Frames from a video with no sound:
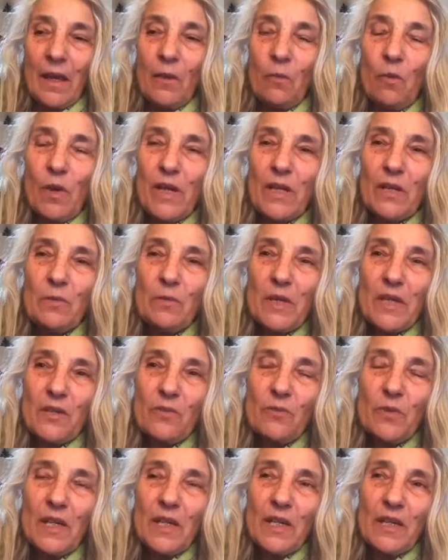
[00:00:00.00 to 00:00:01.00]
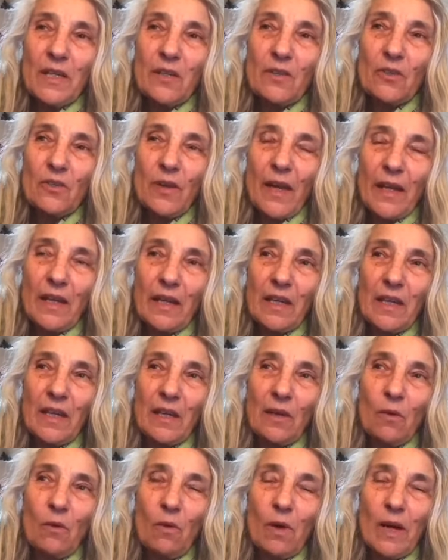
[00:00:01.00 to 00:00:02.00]
And what I was really
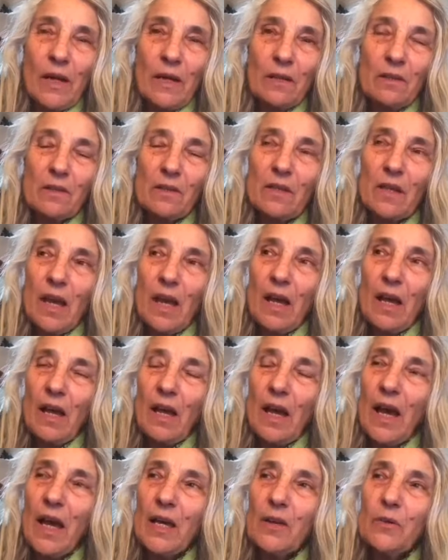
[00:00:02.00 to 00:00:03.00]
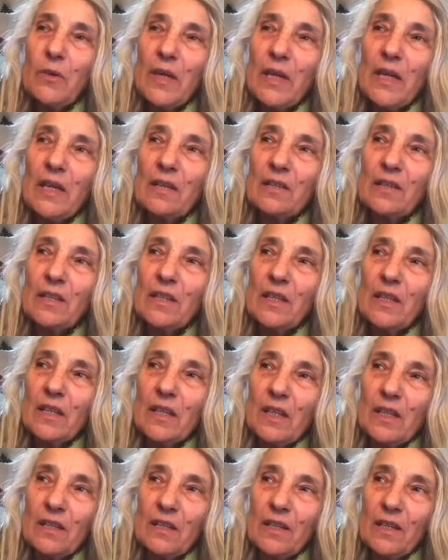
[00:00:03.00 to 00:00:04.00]
tracking was how easy
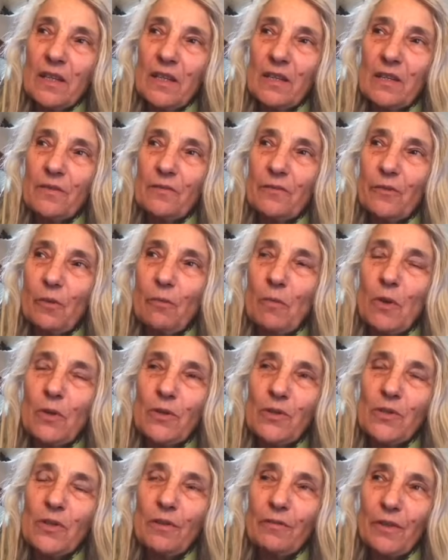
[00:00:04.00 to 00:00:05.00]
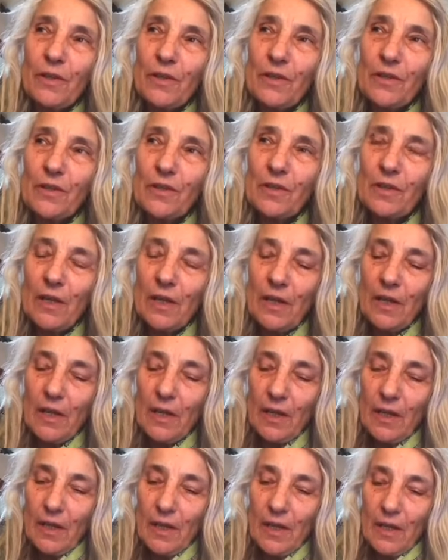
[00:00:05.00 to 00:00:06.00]
it is for most of us
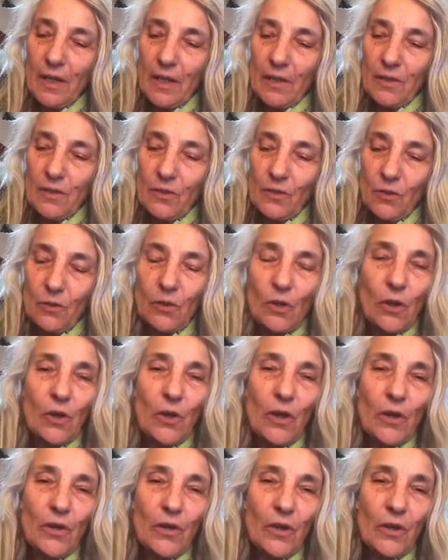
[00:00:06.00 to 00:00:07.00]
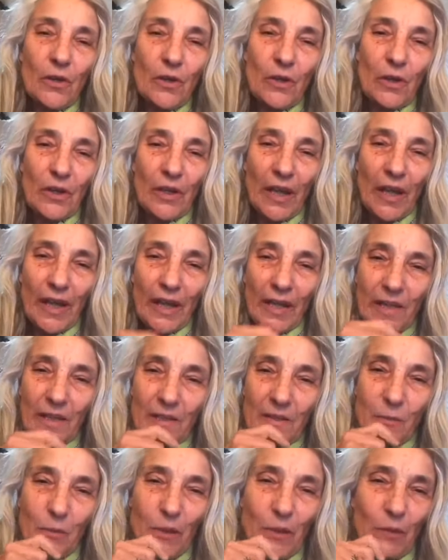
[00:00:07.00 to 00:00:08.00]
to no longer
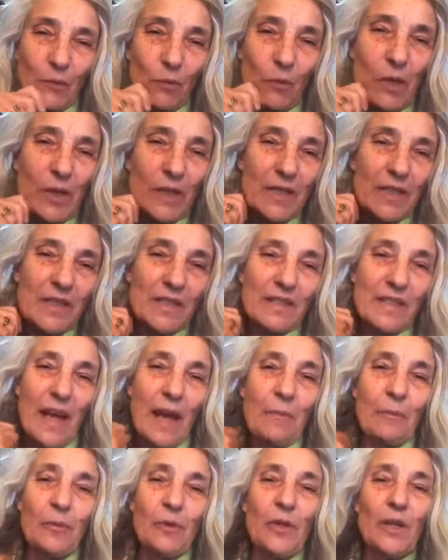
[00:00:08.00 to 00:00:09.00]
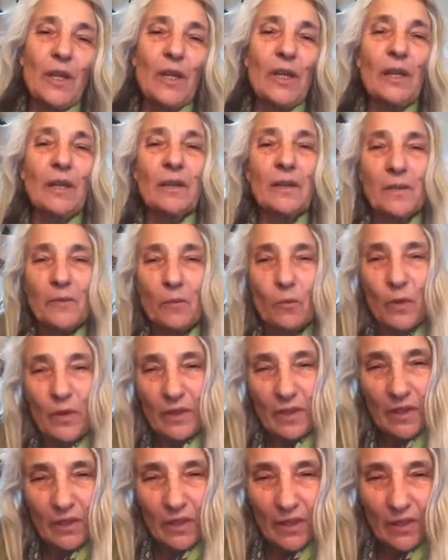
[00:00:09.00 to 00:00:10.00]
connect with what is happening
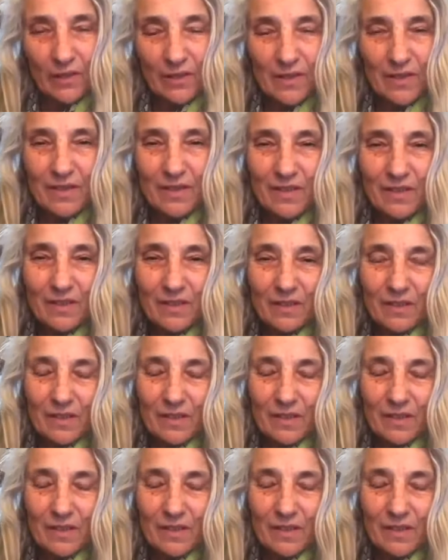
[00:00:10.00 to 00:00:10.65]
within us